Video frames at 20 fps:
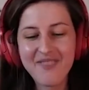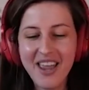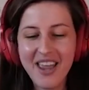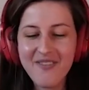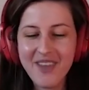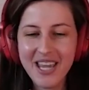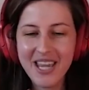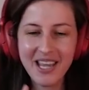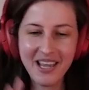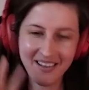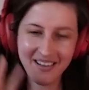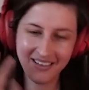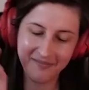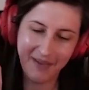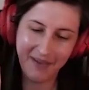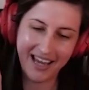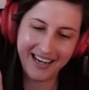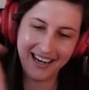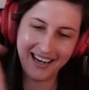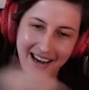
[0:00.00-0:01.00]
maybe
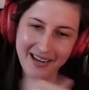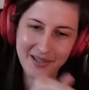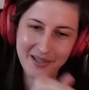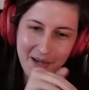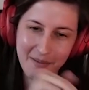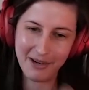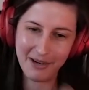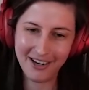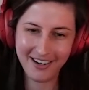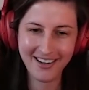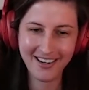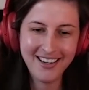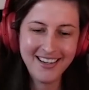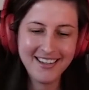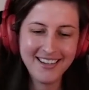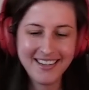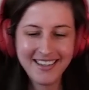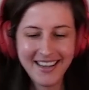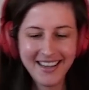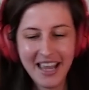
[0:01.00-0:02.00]
by next summer
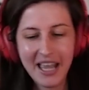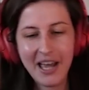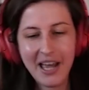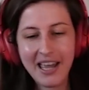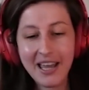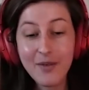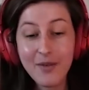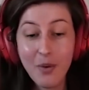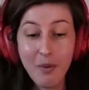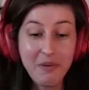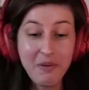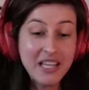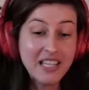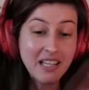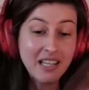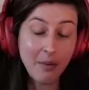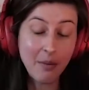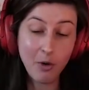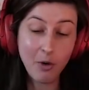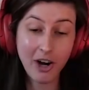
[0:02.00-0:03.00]
it, eh, it, will be
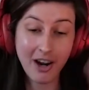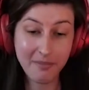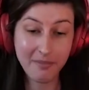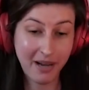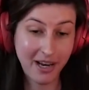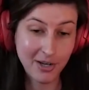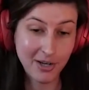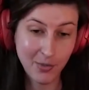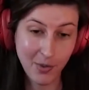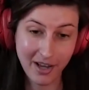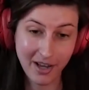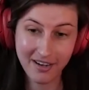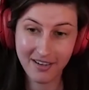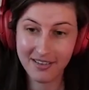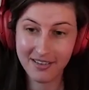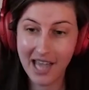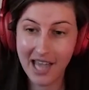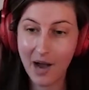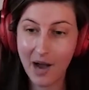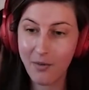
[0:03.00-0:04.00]
somewhere in page 1.
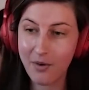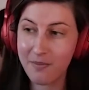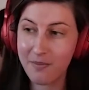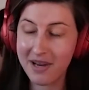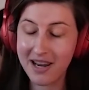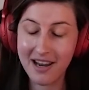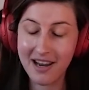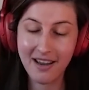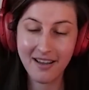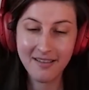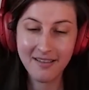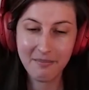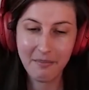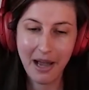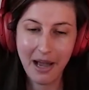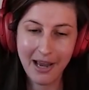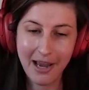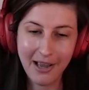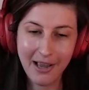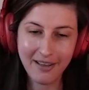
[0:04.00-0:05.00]
That would be
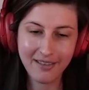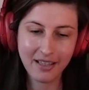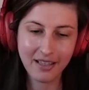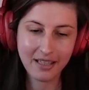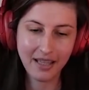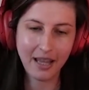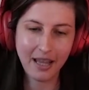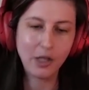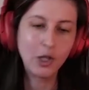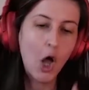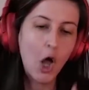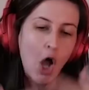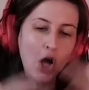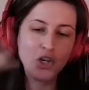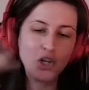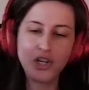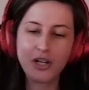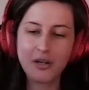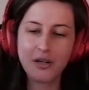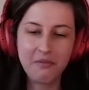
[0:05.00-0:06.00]
my like
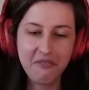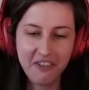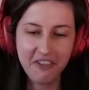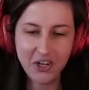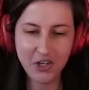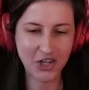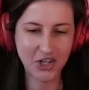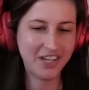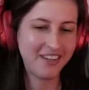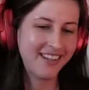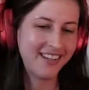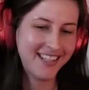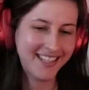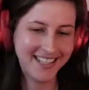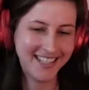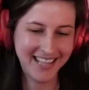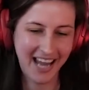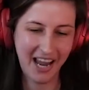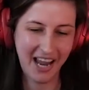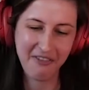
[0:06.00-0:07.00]
long-term vision, let's
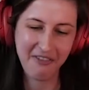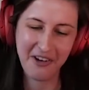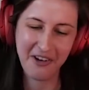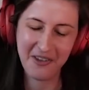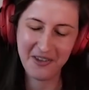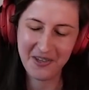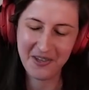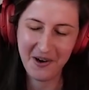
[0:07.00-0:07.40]
say mm-hmm. for this